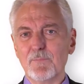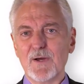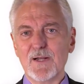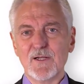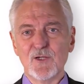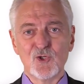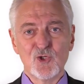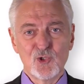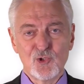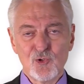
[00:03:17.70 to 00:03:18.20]

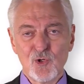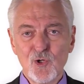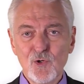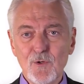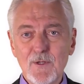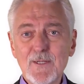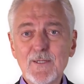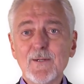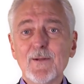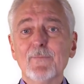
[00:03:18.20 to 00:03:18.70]
but it's
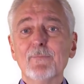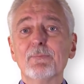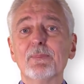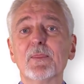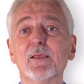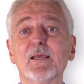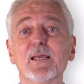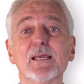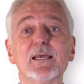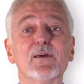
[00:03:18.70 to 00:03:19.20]
true.
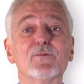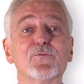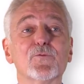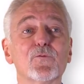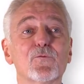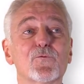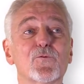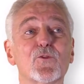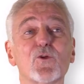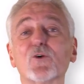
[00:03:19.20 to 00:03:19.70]

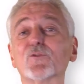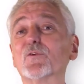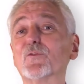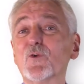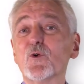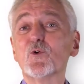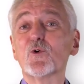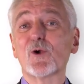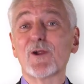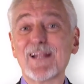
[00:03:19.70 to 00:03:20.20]
For those of
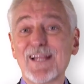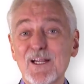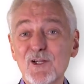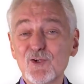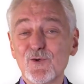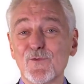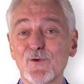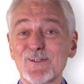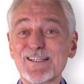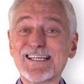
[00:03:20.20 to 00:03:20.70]
you who are
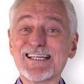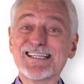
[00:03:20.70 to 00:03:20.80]
introverts,